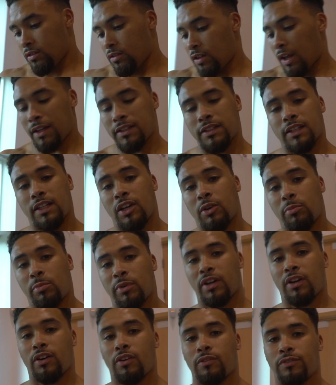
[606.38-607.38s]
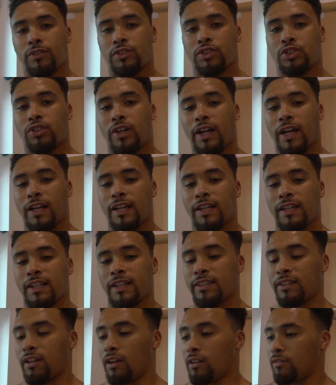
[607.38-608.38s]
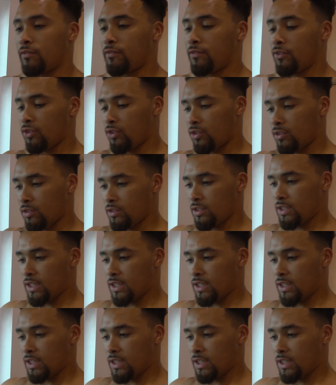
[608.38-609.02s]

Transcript: That's a little bit of training done for